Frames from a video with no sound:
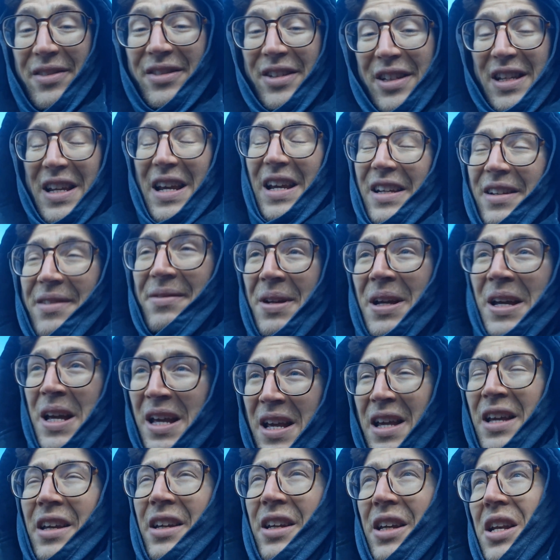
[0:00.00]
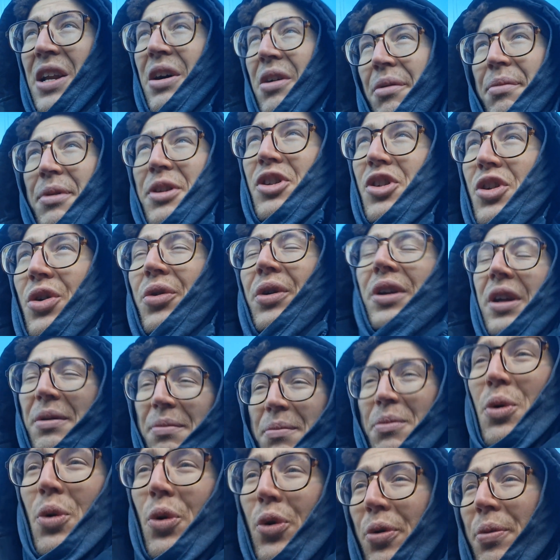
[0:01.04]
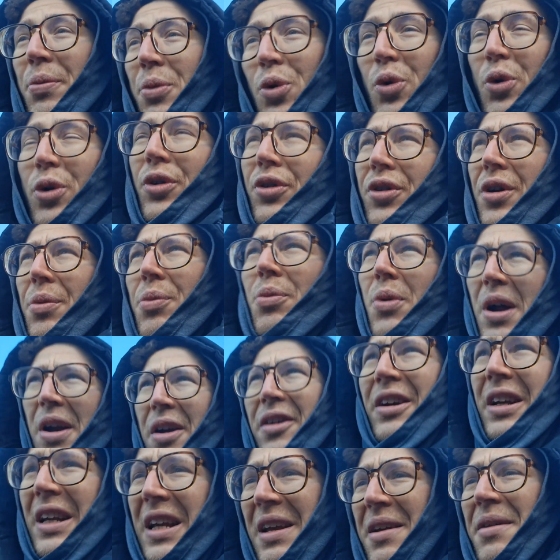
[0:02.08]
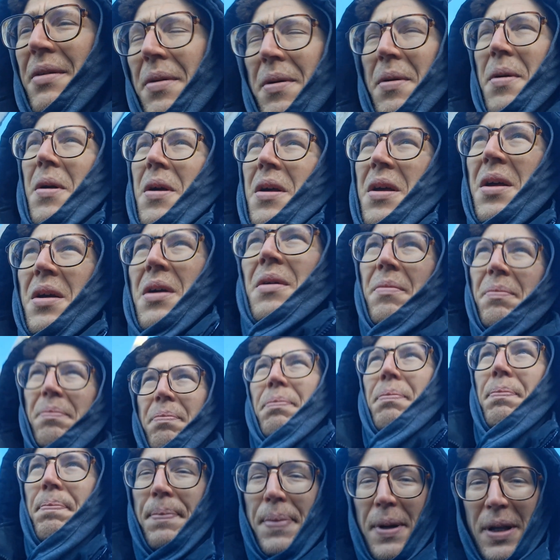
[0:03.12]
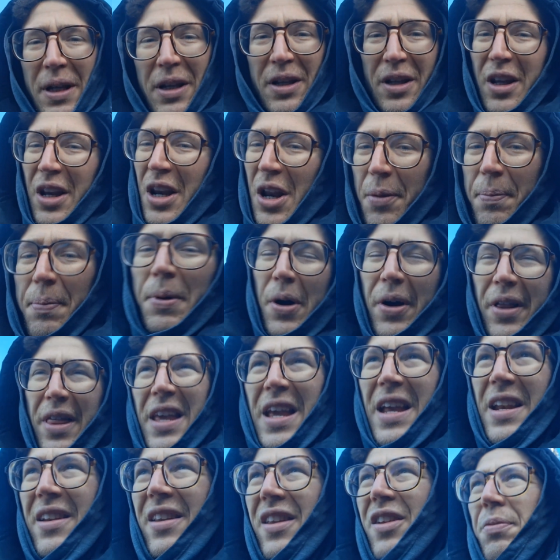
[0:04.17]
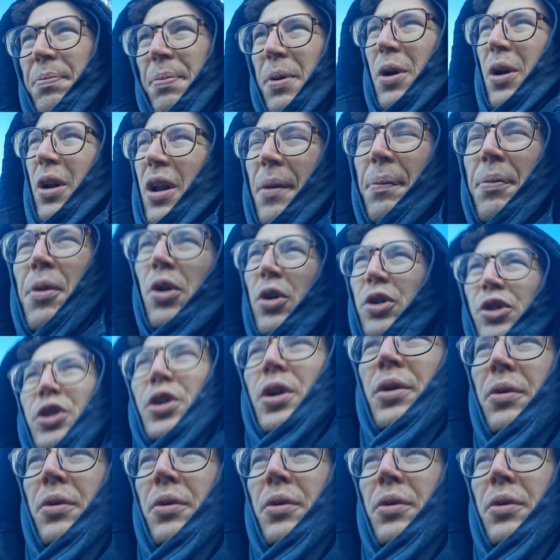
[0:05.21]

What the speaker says: today. You know, I'm enjoying it more and more as I'm wearing it. But, you know, by the end of this bottle, I'm not sure